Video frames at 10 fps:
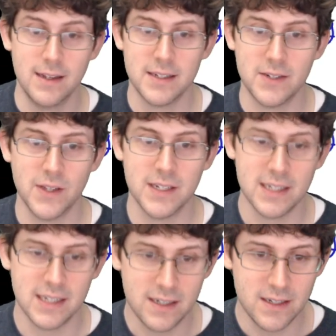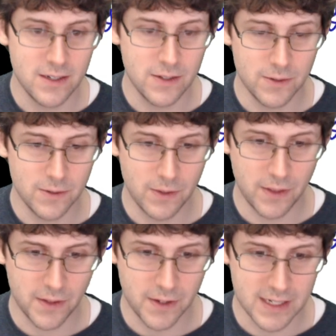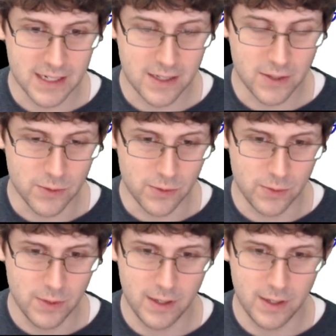So this is 232.